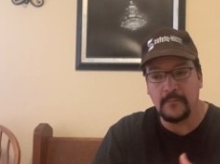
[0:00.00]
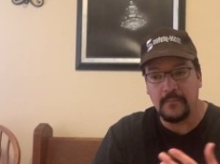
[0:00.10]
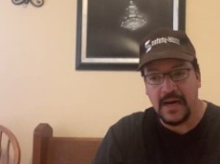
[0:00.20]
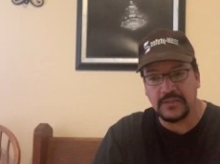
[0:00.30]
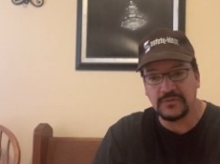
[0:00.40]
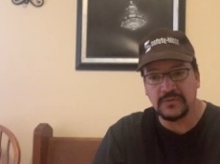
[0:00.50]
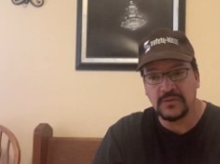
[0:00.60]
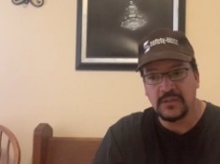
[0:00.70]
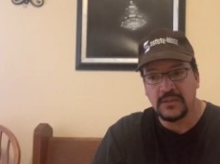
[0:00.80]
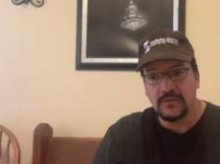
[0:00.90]
module.
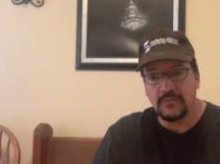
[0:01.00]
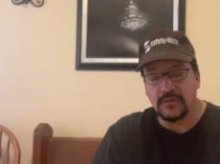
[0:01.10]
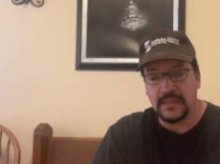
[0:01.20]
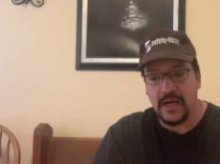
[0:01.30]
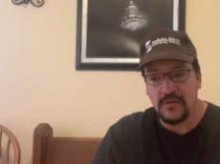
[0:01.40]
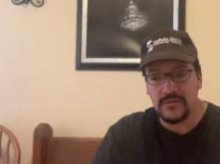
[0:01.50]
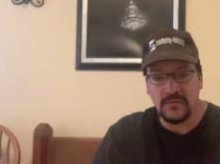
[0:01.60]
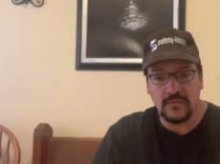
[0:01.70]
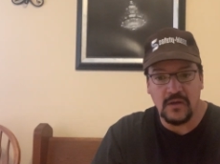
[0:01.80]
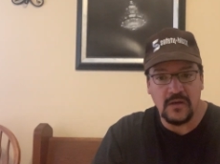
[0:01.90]
Well, now it's
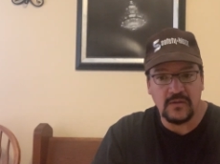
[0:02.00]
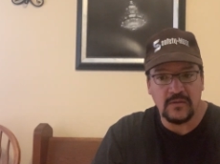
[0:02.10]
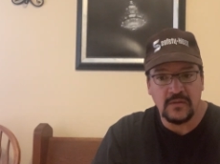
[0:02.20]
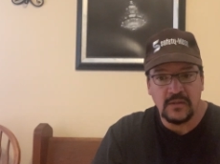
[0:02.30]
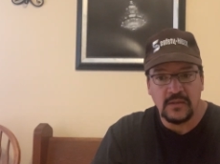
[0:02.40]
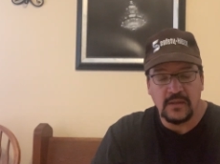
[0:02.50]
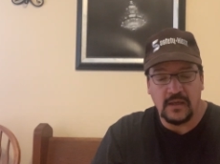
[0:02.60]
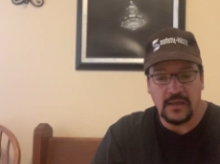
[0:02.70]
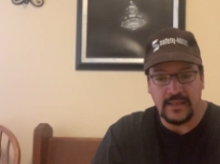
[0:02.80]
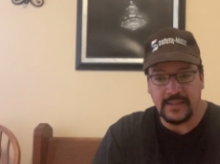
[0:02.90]
no longer
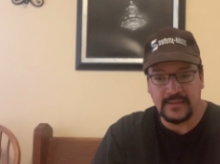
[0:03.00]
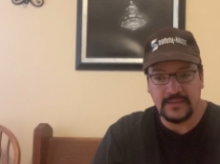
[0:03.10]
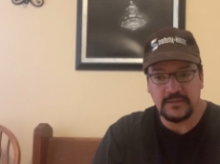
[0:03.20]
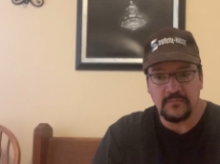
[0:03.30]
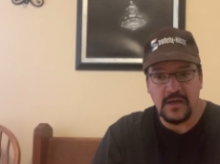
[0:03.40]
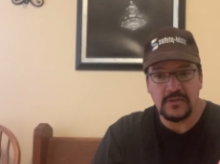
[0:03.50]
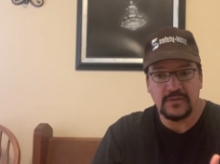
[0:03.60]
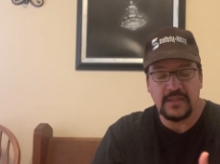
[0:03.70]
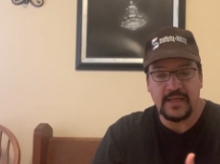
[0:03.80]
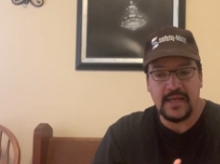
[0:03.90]
an ignition
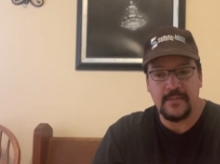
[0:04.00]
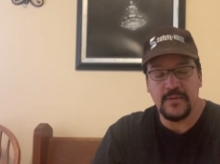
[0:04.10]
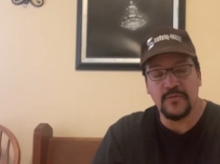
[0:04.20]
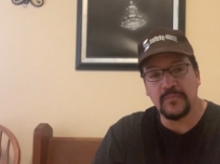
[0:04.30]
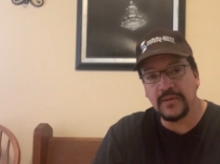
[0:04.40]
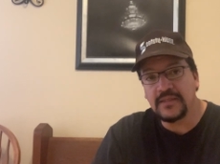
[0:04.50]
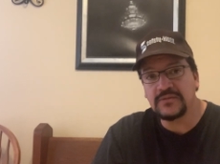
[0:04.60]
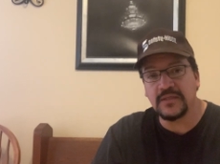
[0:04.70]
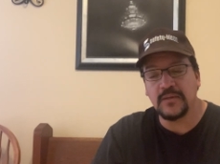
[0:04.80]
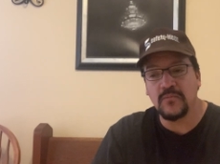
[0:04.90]
module that can't be
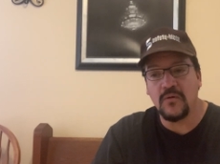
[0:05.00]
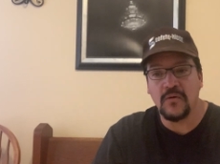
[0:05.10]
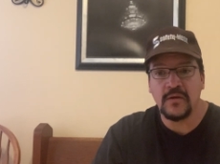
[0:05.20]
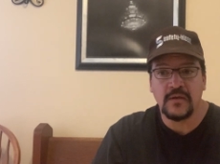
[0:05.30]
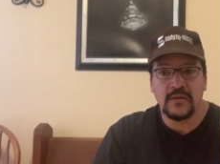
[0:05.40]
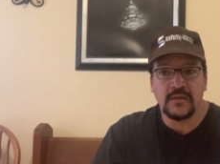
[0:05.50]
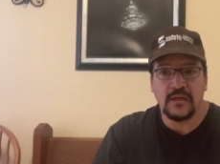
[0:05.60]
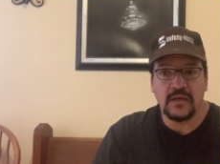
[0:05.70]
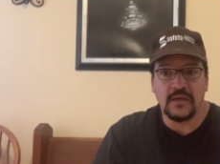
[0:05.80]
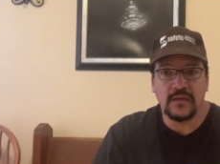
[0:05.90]
replaced anymore.
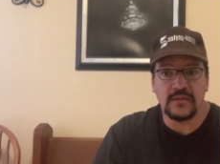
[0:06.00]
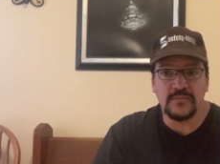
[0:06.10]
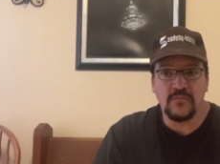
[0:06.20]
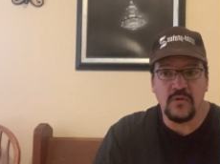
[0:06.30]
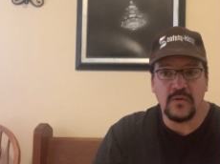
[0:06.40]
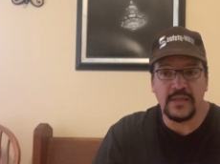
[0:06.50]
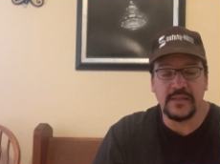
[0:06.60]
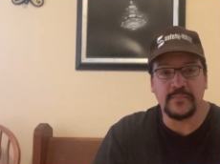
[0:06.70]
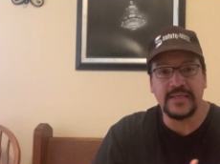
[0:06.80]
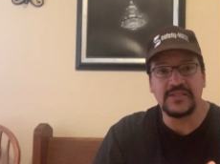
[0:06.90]
It's more in
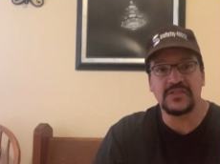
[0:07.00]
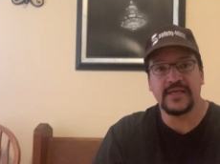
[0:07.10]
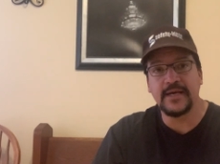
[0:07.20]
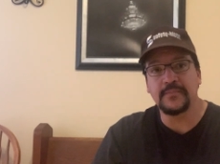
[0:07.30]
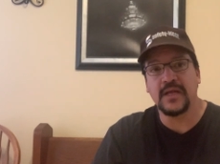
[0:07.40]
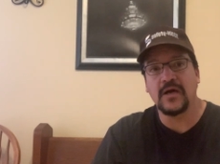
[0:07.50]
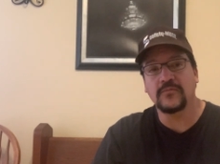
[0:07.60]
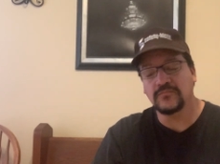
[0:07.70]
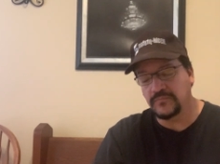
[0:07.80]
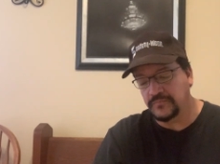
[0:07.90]
the PCM now.
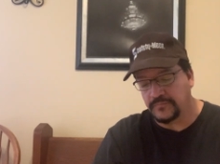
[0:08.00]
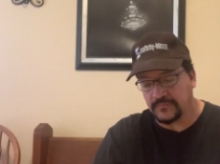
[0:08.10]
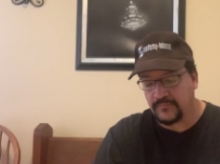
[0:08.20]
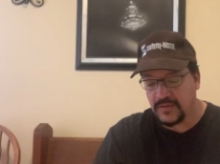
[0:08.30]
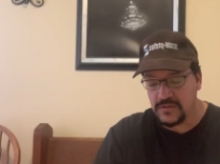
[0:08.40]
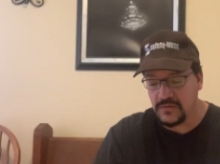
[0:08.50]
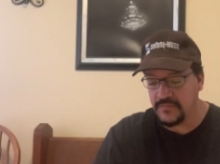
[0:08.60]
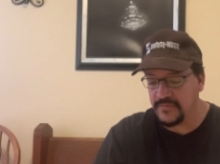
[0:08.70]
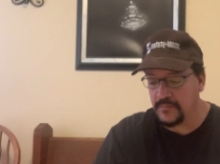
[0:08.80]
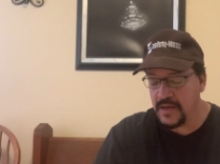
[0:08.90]
So
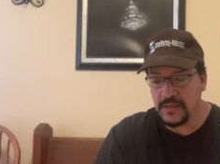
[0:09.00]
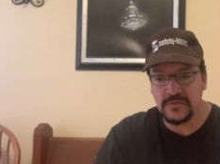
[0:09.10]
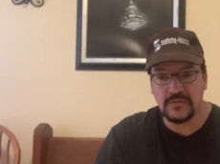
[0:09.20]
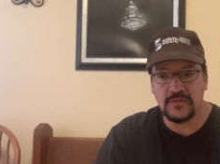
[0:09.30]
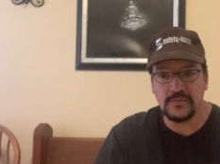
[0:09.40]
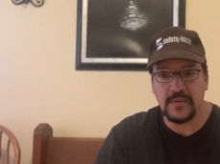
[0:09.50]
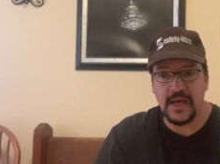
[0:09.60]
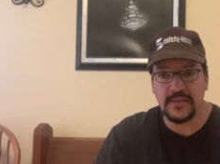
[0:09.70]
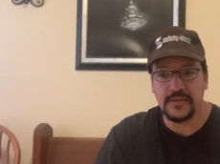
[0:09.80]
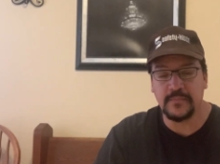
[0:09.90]
if the module goes
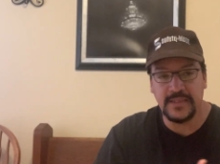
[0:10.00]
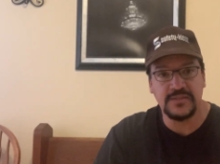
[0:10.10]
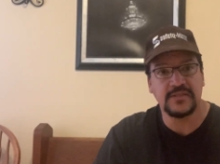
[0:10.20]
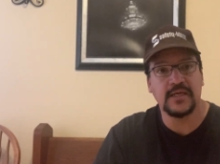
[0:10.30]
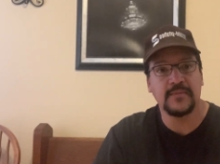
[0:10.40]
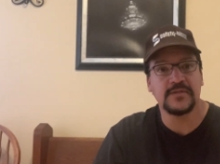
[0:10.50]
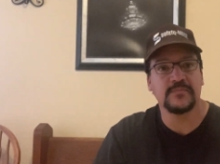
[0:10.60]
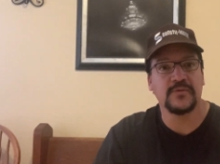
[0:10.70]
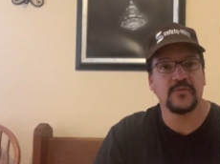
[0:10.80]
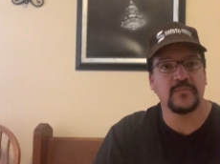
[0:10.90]
bad, then the PCM has to
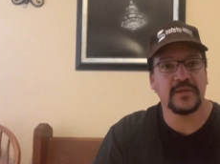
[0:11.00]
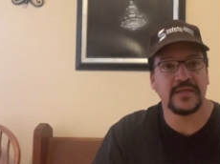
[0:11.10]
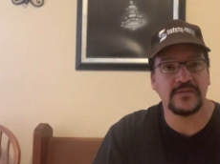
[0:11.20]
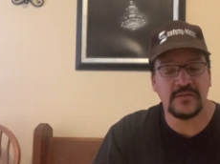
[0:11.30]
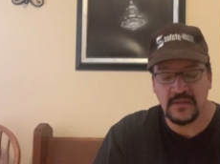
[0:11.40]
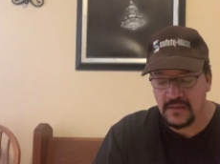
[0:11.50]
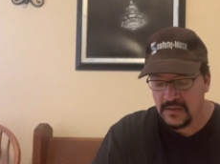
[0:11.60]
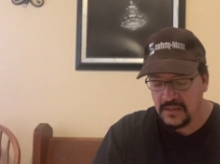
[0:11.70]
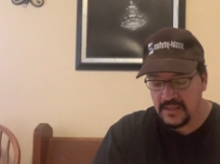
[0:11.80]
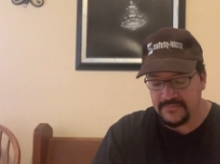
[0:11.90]
be replaced
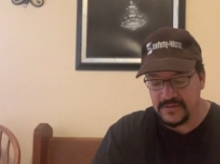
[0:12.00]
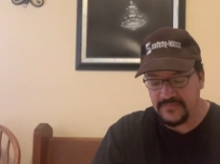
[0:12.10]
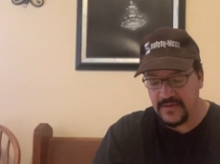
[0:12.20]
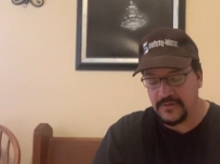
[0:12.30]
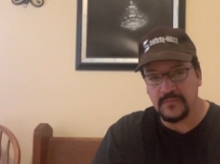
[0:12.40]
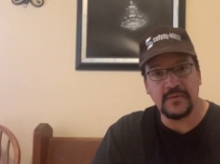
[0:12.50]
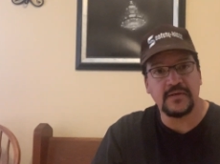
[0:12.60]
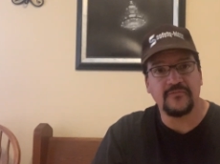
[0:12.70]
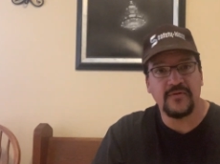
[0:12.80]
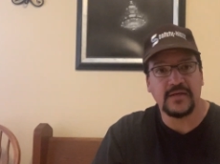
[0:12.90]
if it's found to be
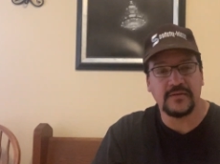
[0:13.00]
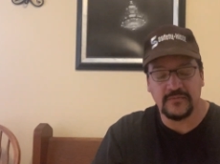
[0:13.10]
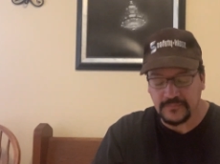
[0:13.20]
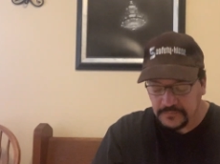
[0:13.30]
defective.